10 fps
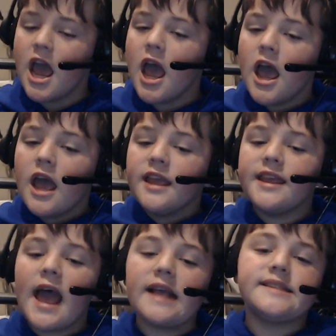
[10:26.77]

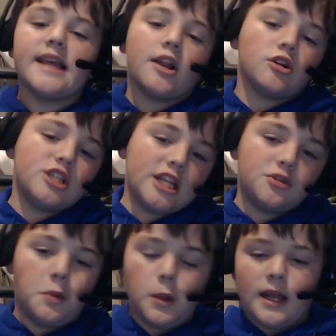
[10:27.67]
Yes,
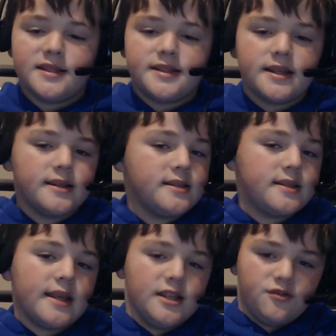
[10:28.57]
interchangeable lenses
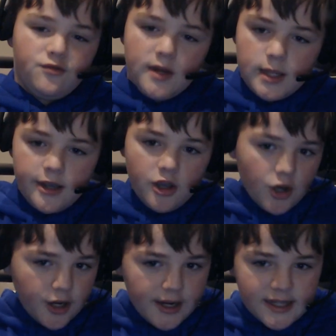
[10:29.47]
is really
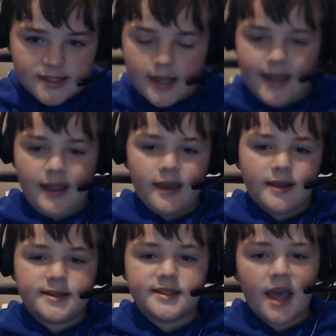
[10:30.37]
good. It's like
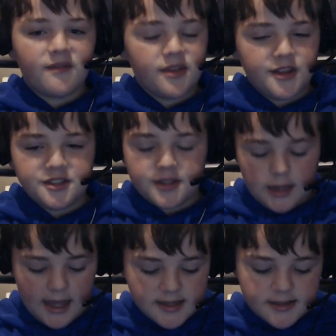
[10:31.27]
the
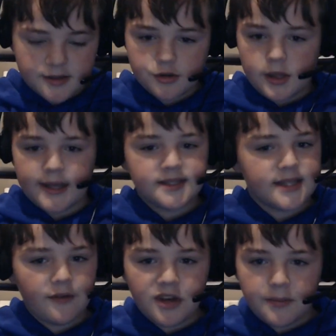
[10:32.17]
lenses are like
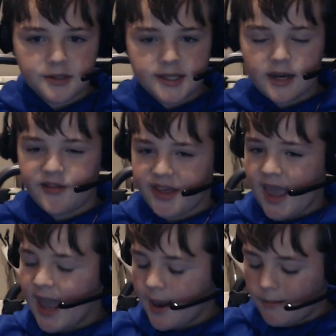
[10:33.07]
70% of the
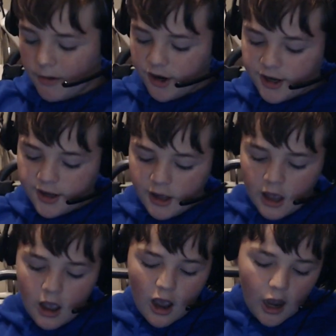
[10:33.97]
camera.
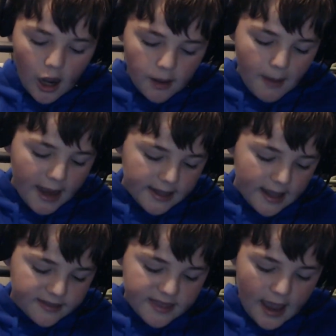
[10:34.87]
I
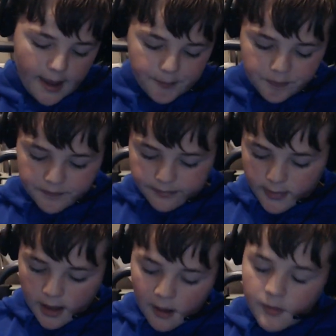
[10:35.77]
get that.
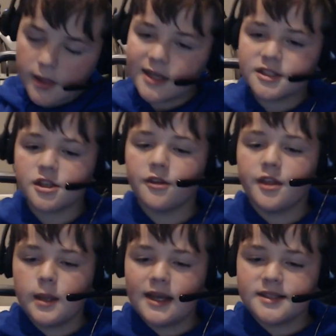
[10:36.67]
The
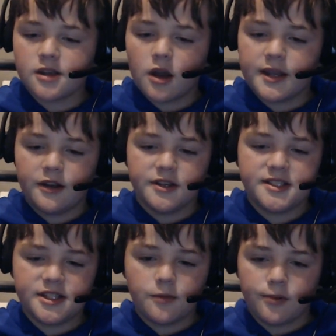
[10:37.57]
lens on here is
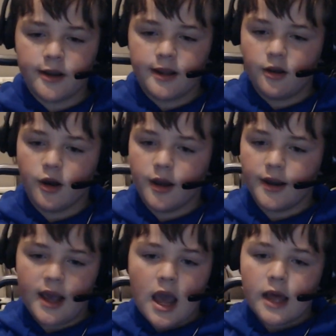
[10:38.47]
still pretty good.
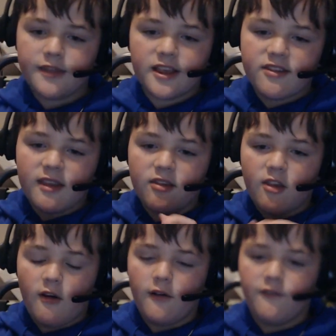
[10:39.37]
This is
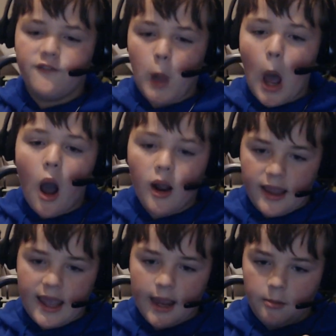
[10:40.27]
a vlog
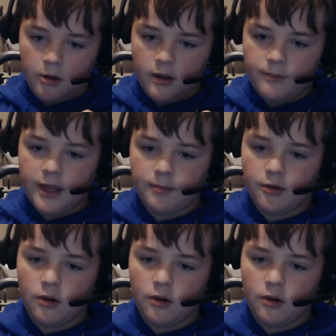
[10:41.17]
camera, people.